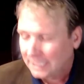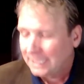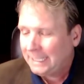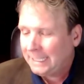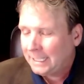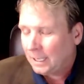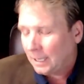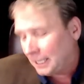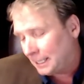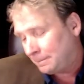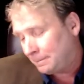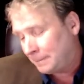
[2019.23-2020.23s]

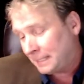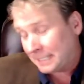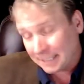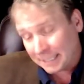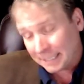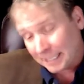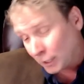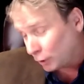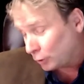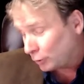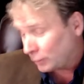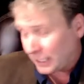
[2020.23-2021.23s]
It doesn't
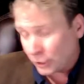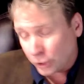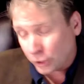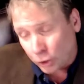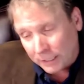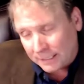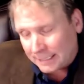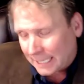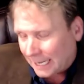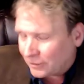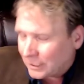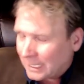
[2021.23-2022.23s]
include the attorneys
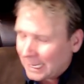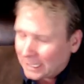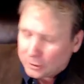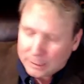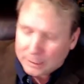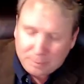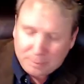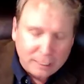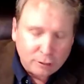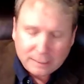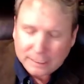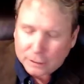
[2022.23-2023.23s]
have to actually
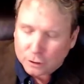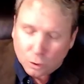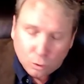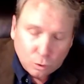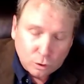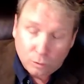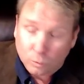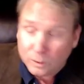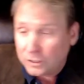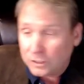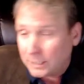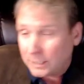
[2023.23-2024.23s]
appearing in court,
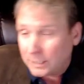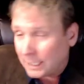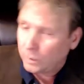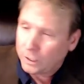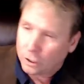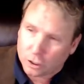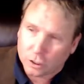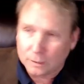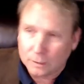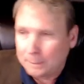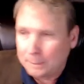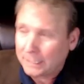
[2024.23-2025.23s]
which, yes, we are
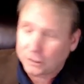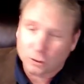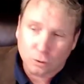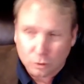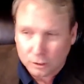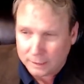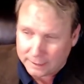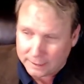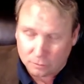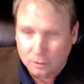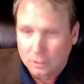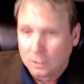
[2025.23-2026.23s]
going back to court
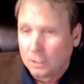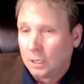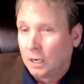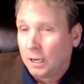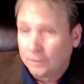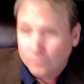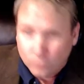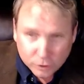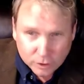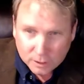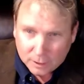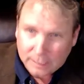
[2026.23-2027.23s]
now.
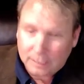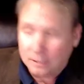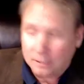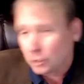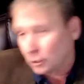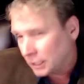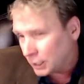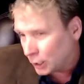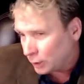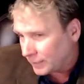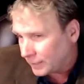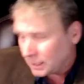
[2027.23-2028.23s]
Unfortunately, during
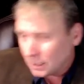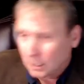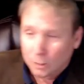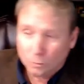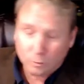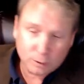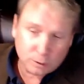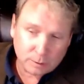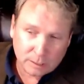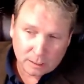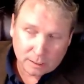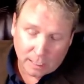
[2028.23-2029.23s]
COVID, we were doing
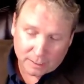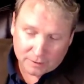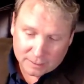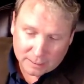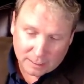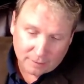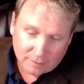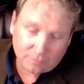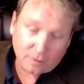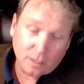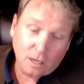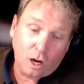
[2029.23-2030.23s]
a lot of stuff
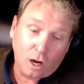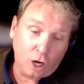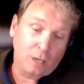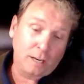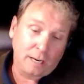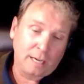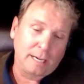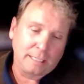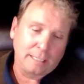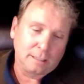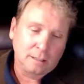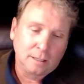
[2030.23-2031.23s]

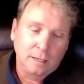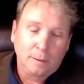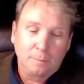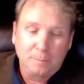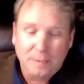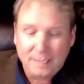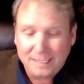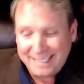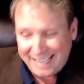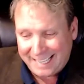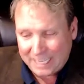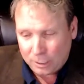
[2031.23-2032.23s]
online, but
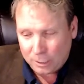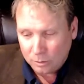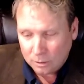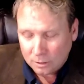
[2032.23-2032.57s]
now